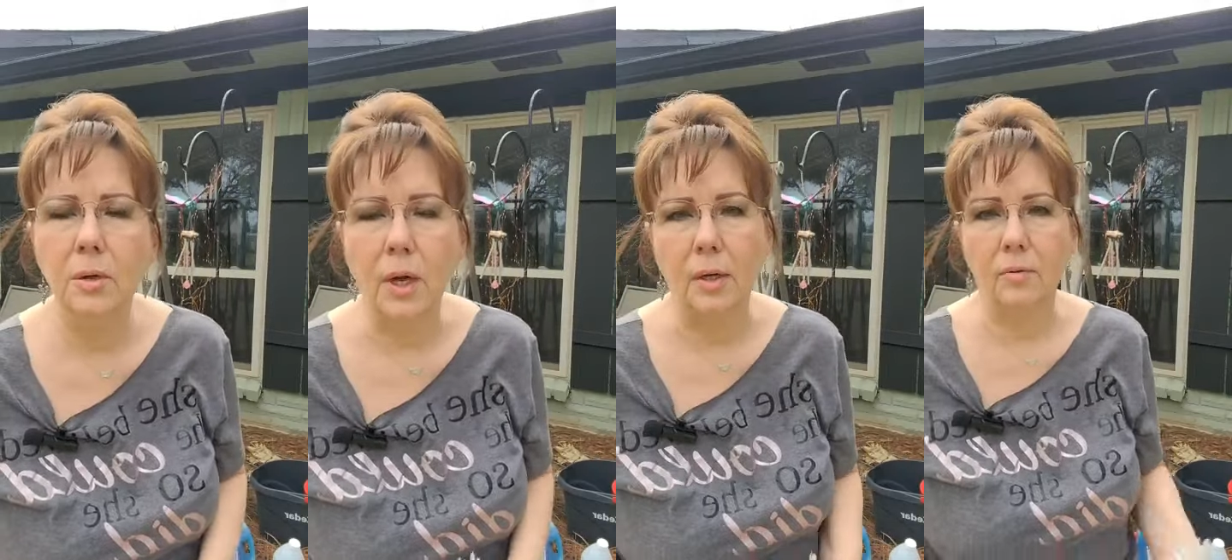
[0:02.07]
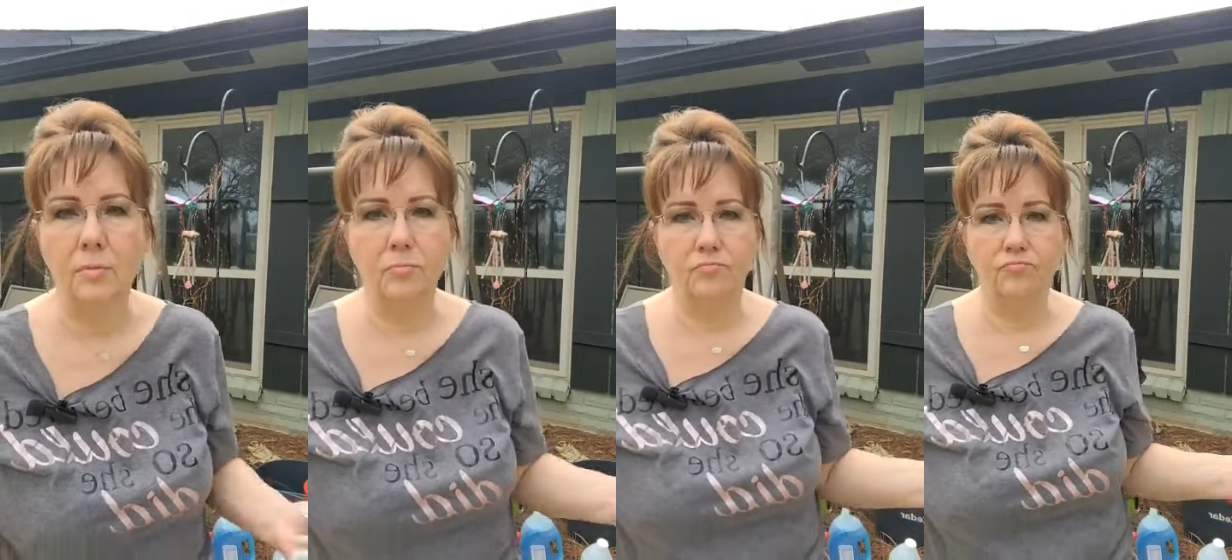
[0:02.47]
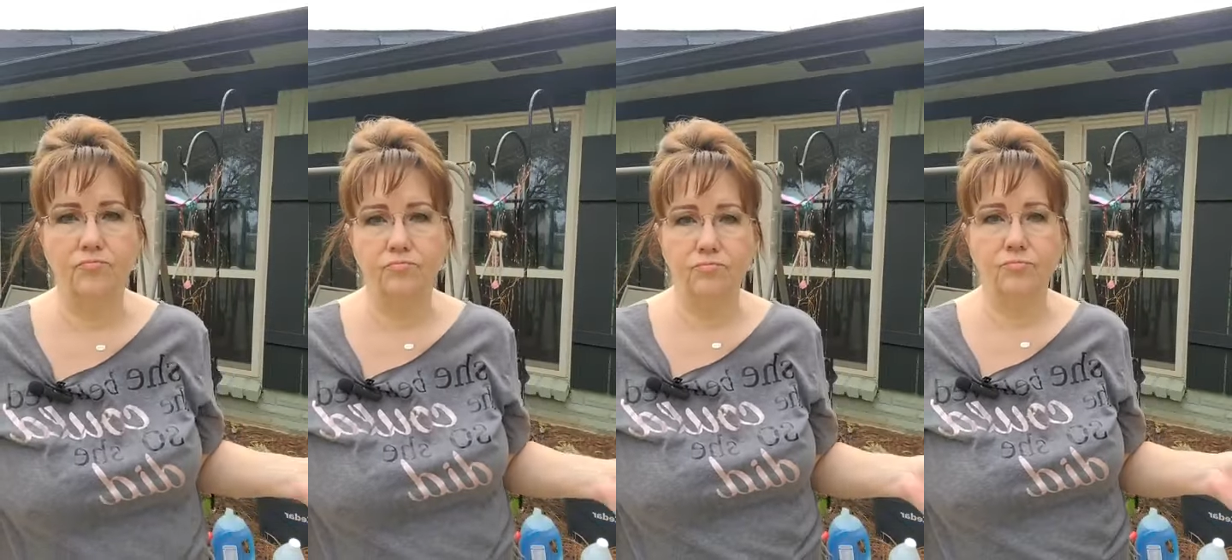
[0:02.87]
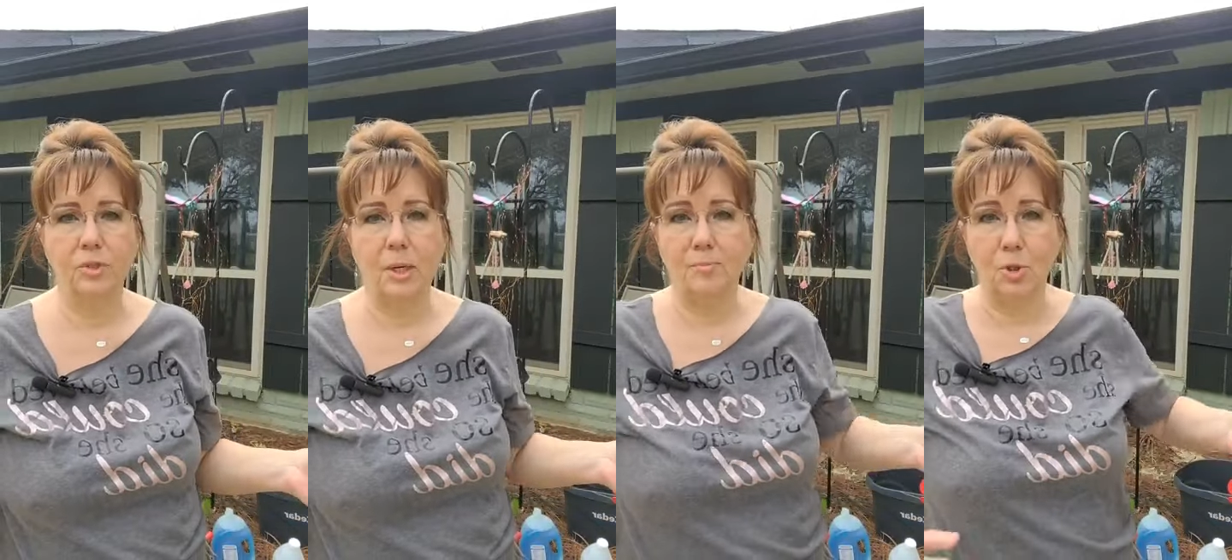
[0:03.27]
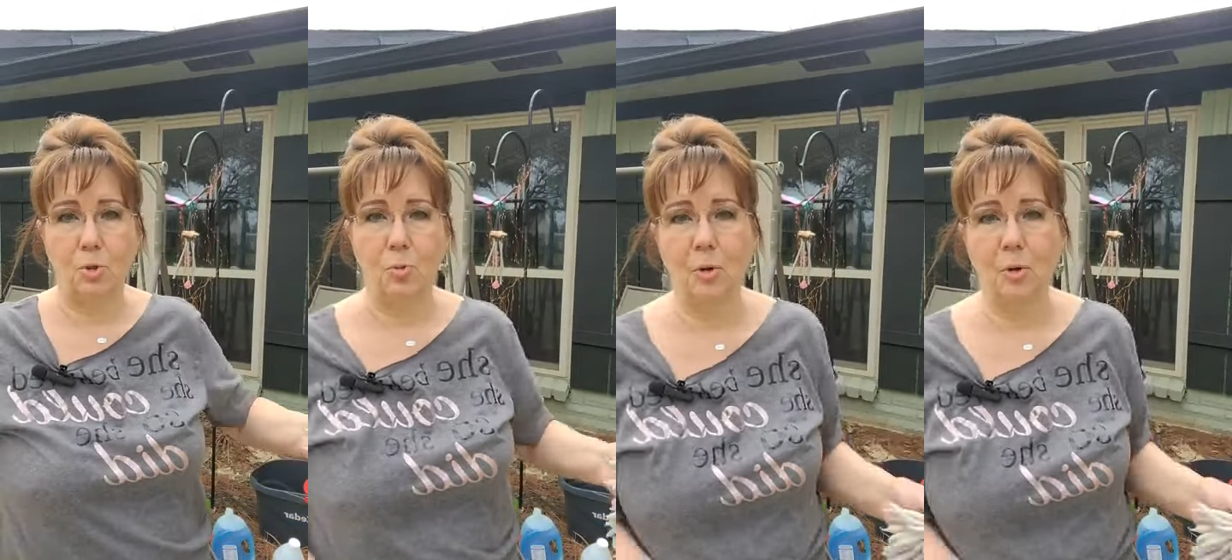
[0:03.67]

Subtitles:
Okay, tape two.